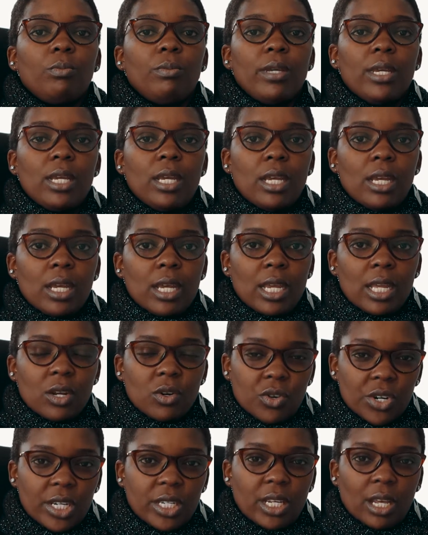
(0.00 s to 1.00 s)
be in
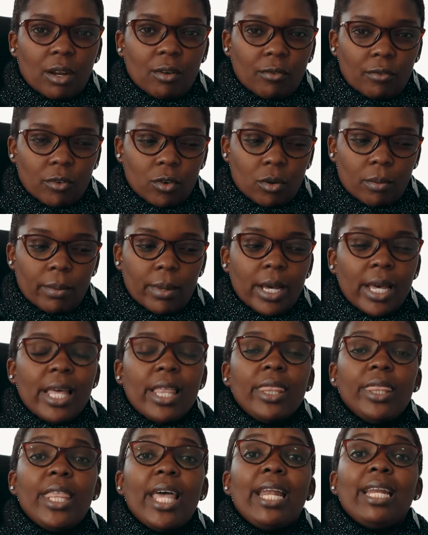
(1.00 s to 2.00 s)
written form,
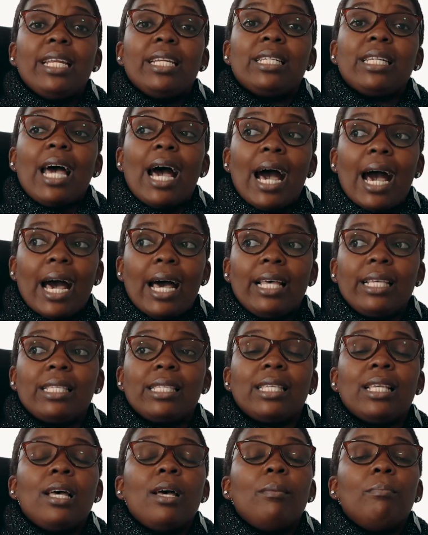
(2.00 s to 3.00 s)
then it
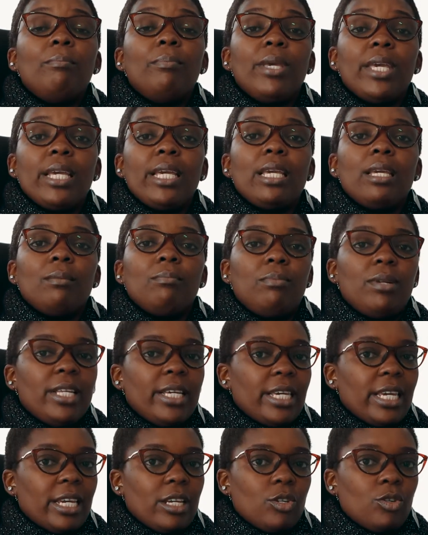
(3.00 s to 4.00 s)
has big
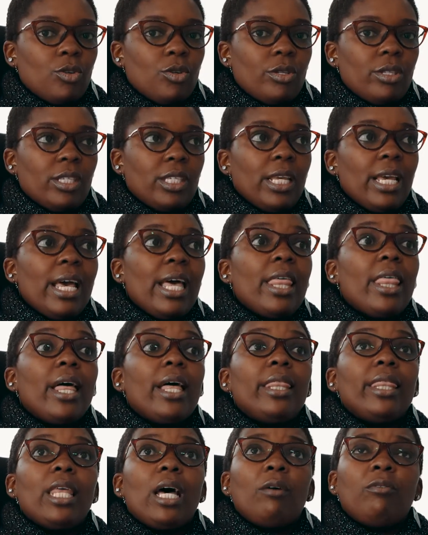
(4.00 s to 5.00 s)
implications.
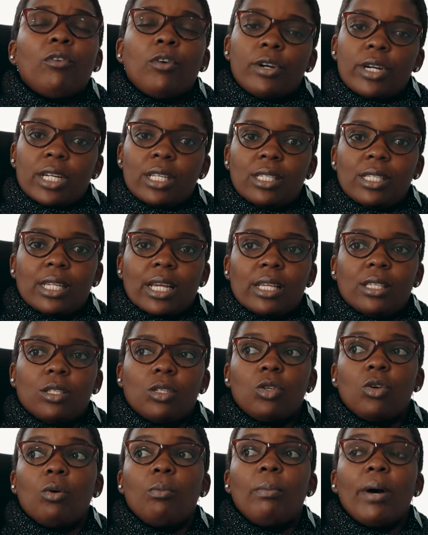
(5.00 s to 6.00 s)
For
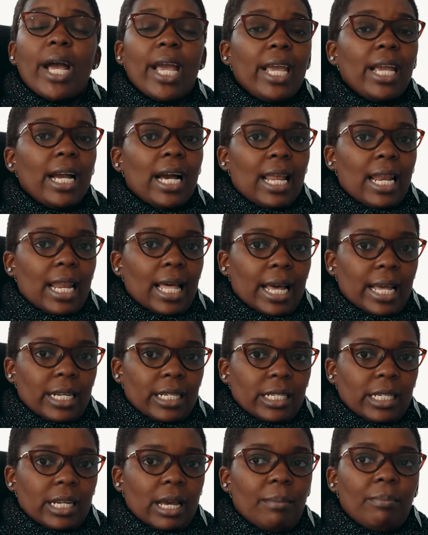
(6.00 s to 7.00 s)
instance, you're buying
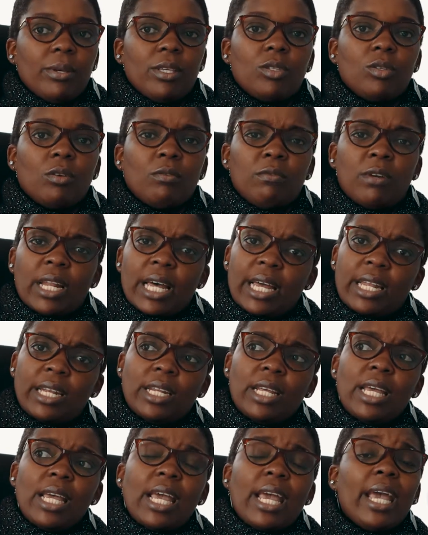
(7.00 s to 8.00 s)
a piece of land,
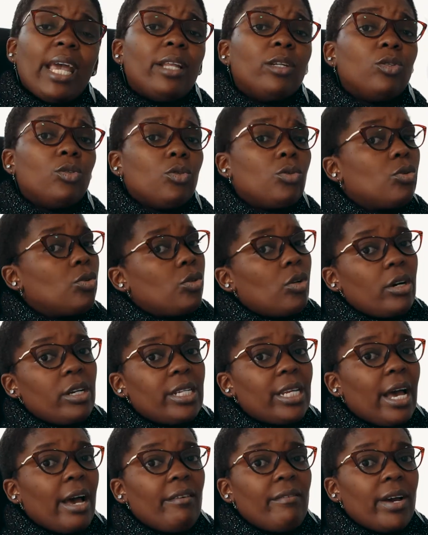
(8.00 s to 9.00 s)
and you do not
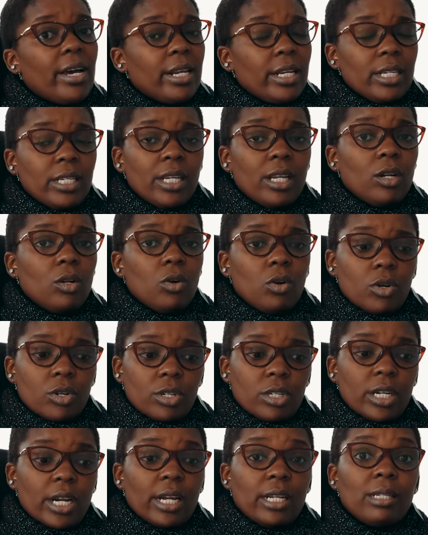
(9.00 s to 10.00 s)
have a written
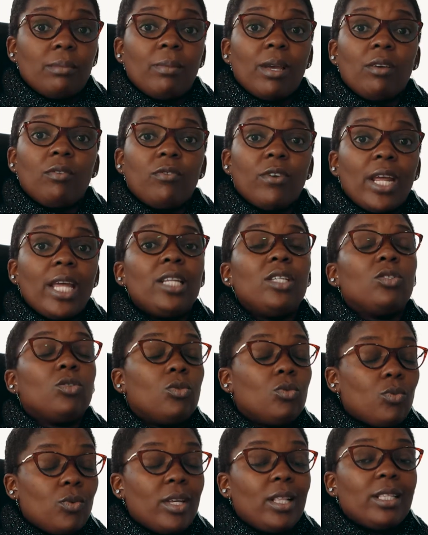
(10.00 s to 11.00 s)
contract. My friend,
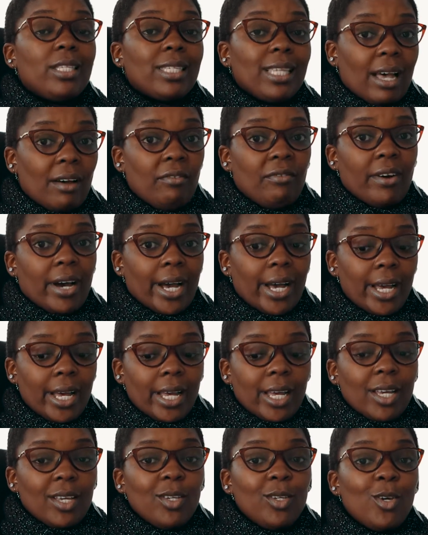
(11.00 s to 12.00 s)
you will suffer.
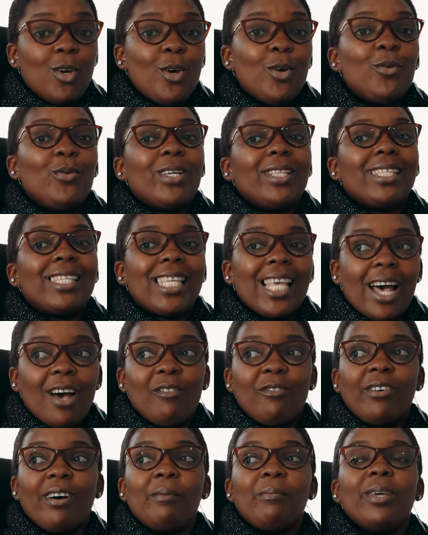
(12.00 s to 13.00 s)
You will
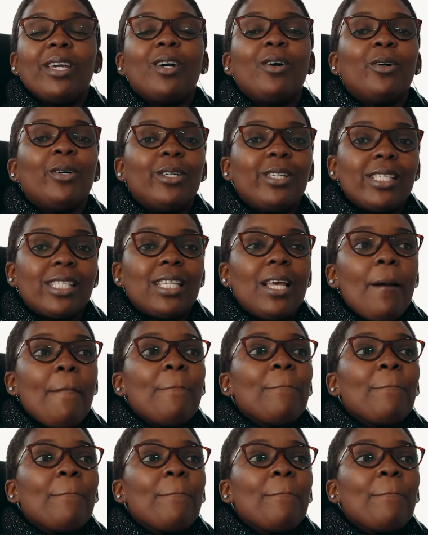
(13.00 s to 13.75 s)
suffer because